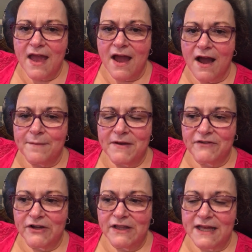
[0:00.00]
a
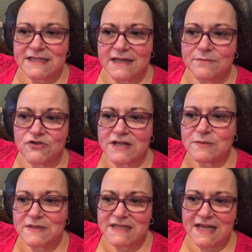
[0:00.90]
very light denim
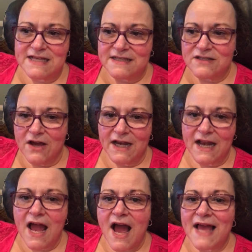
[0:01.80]
dress with daisies on it.